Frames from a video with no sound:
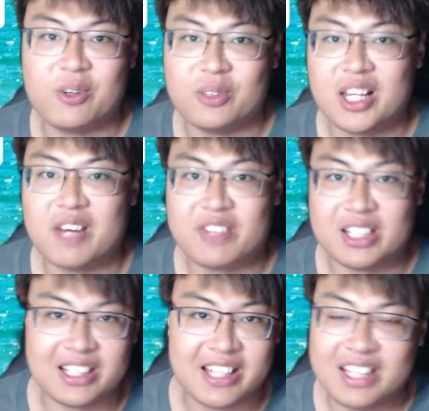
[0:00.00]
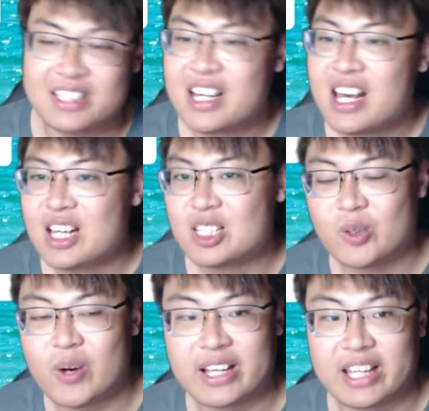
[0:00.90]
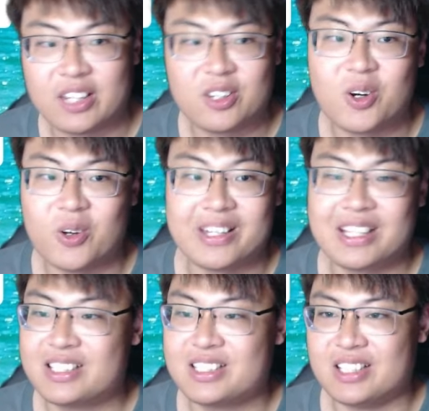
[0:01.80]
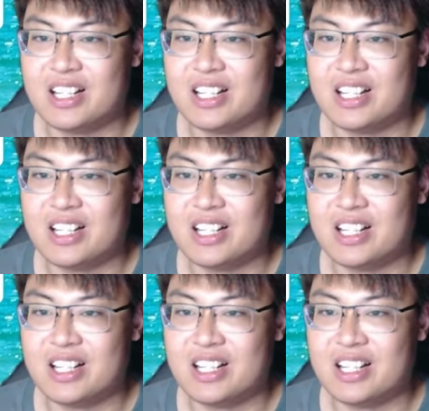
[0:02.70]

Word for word: only have Ethernet, so I cannot connect.